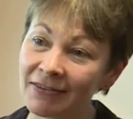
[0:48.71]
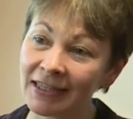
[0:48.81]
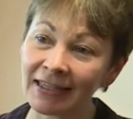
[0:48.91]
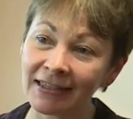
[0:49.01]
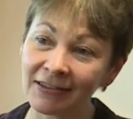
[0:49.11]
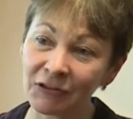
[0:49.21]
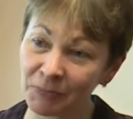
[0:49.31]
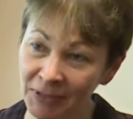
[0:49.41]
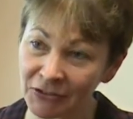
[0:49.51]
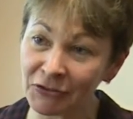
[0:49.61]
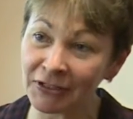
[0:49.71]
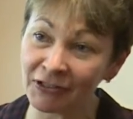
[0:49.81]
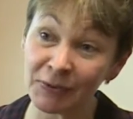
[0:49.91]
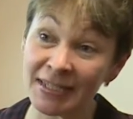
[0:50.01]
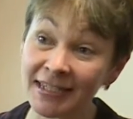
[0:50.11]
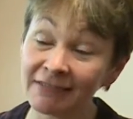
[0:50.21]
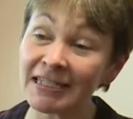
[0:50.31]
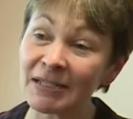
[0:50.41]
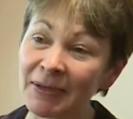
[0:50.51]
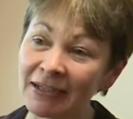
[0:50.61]
the European Union, if we're
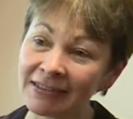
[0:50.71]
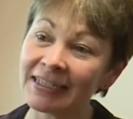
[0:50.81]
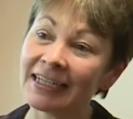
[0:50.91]
serious about